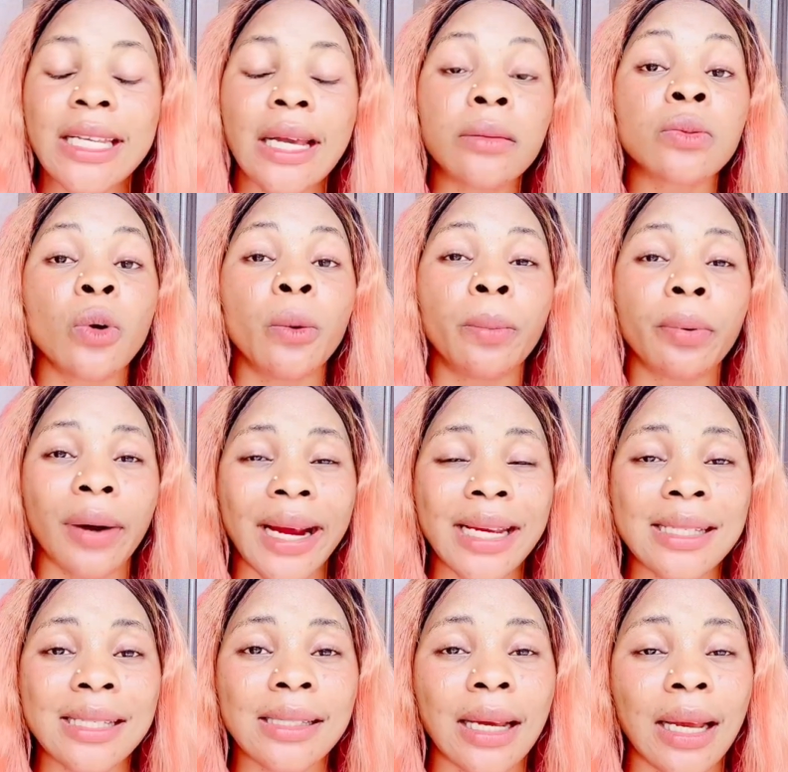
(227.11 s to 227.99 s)
It helps to
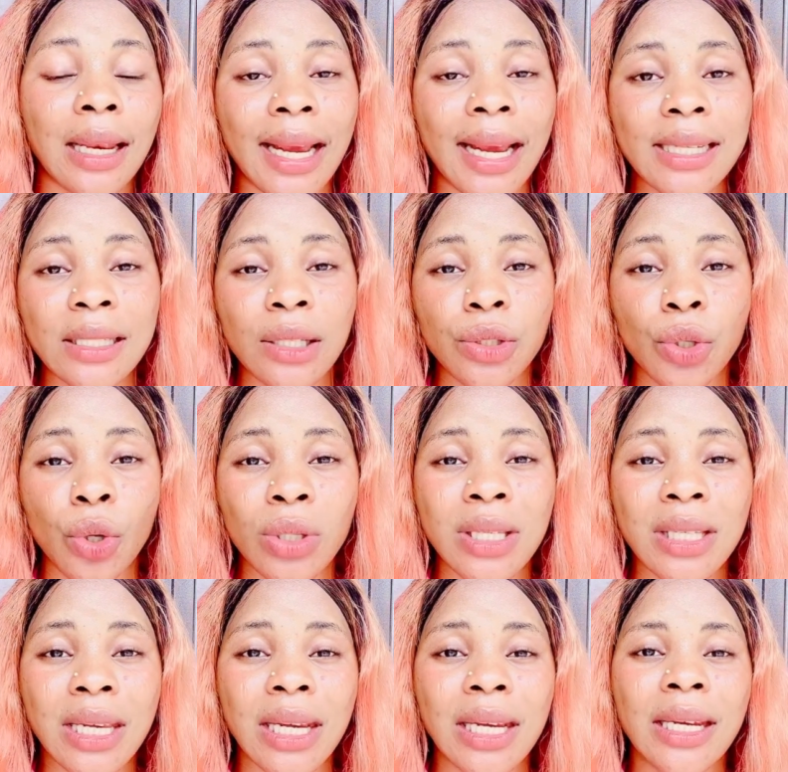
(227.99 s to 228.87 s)
brighten and lighten
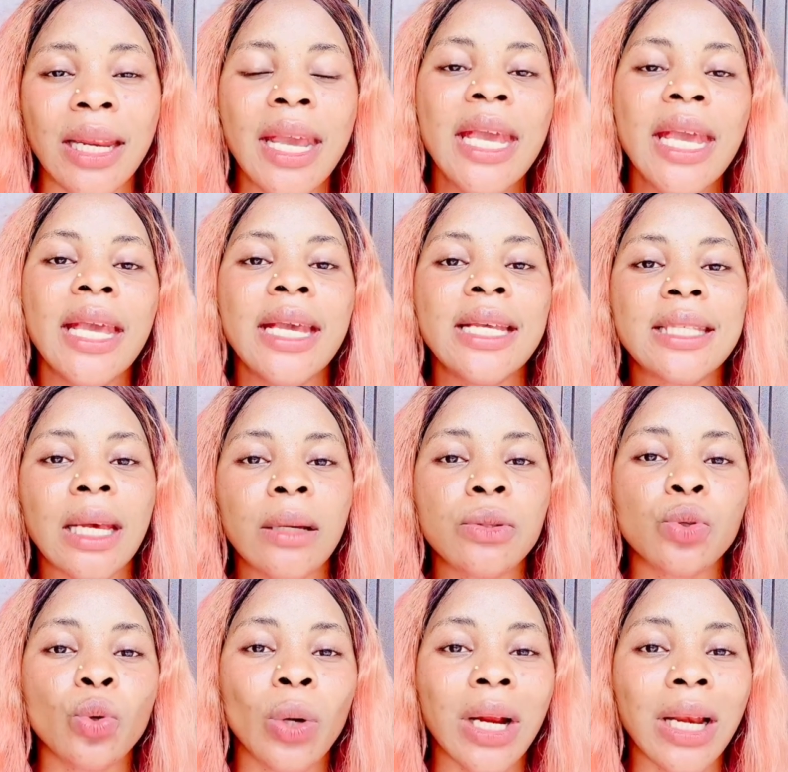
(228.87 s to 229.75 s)
your skin, it
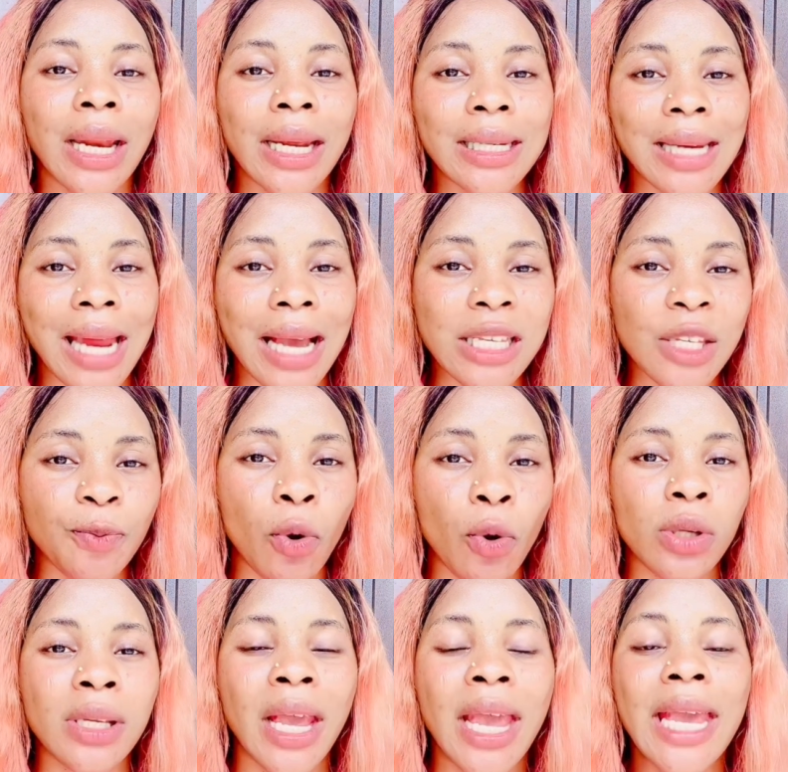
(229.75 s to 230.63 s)
helps to clear dark
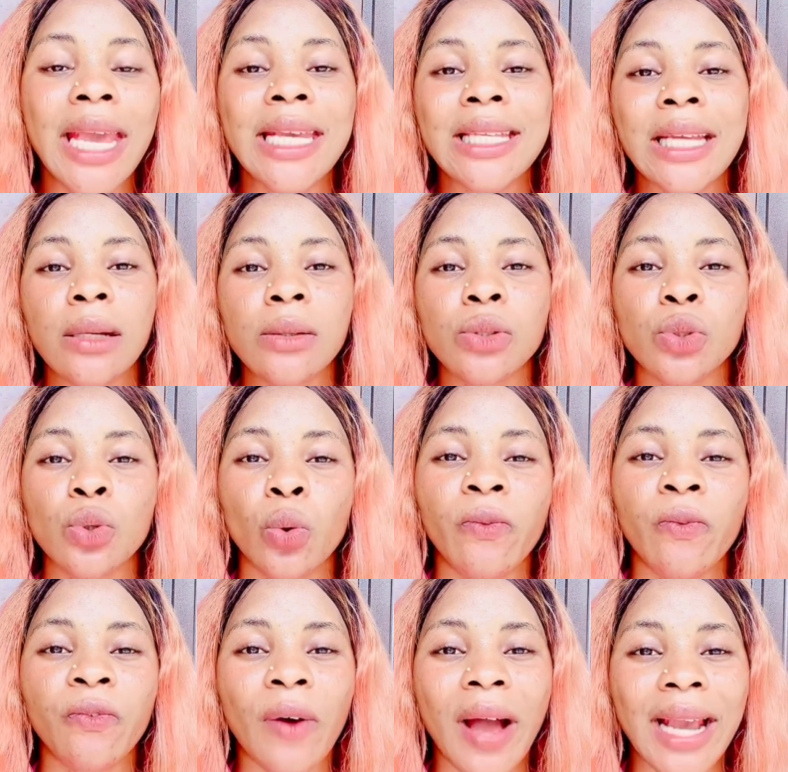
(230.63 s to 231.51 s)
spots, it helps
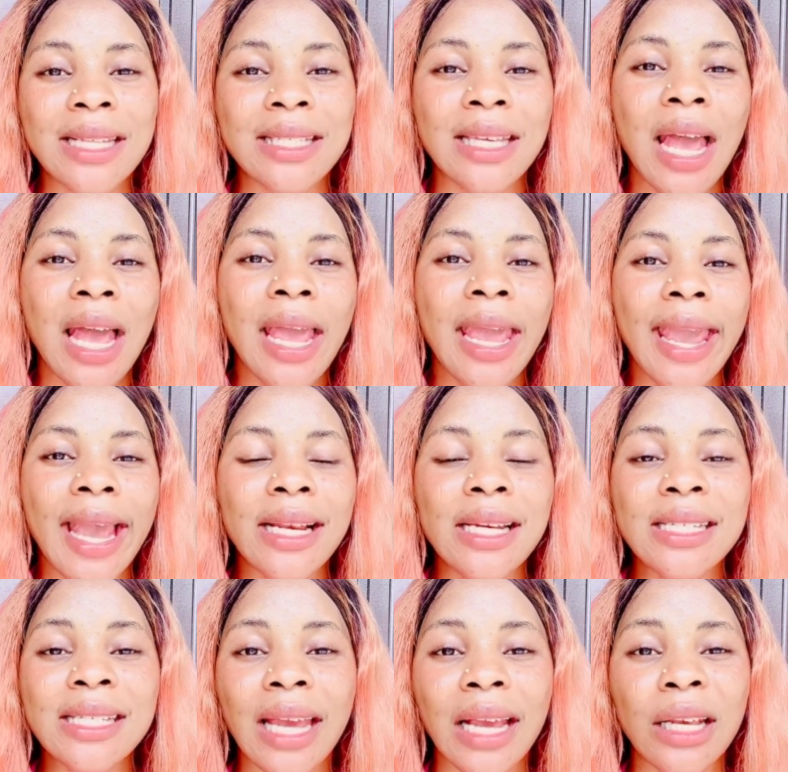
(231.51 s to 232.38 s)
to fight
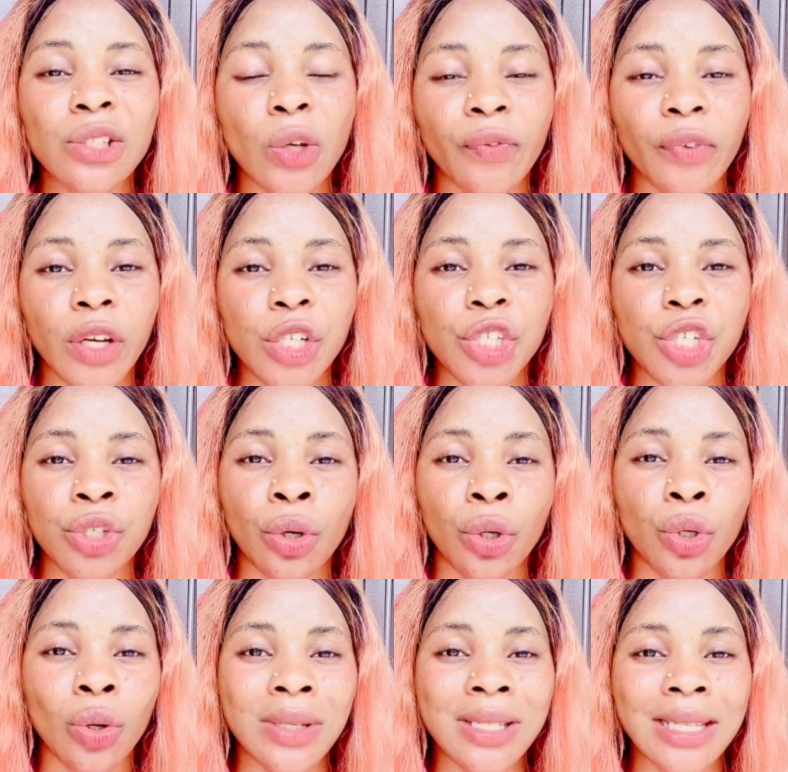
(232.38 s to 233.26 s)
early signs of aging
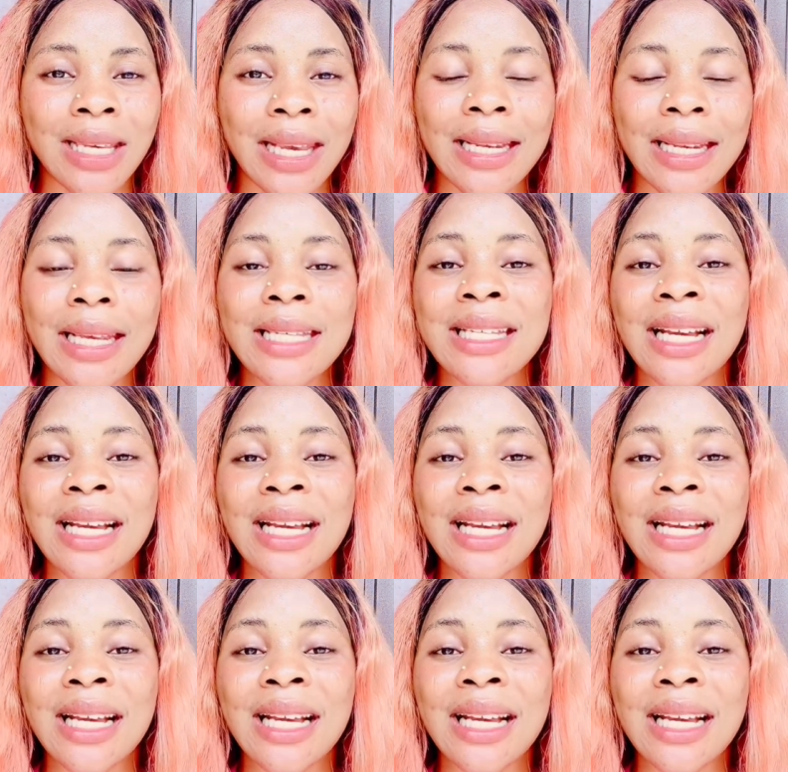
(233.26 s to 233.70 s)
on your skin.